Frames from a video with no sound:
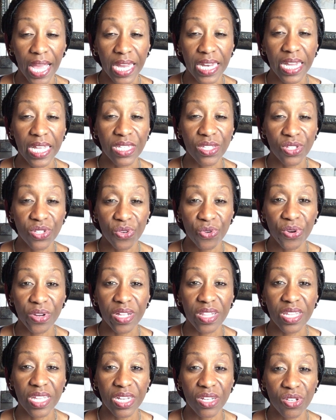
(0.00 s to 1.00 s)
and
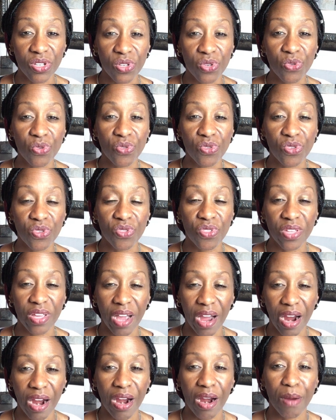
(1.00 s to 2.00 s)
historically, due to the
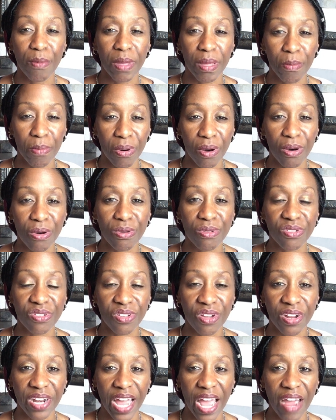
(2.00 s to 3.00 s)
harm
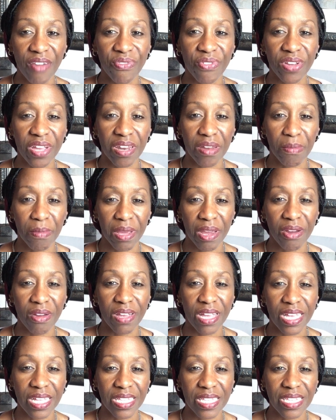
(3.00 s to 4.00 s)
imposed on African
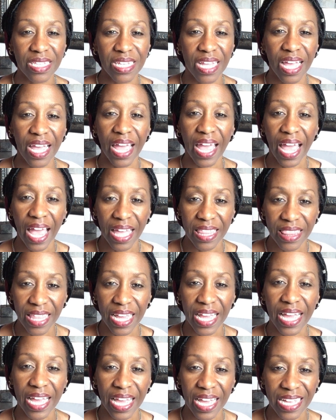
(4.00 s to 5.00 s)
Americans at
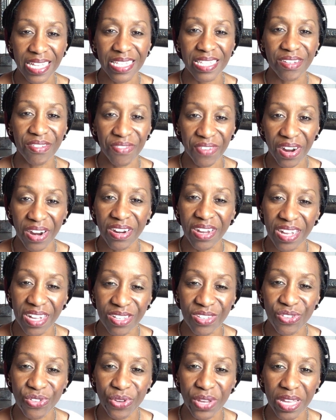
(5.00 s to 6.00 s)
the hands of our
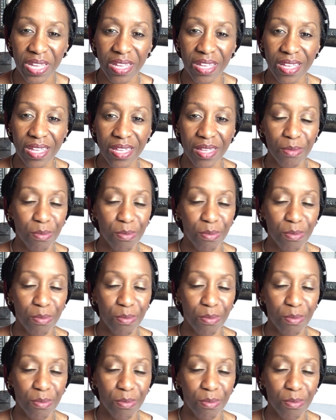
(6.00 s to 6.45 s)
country,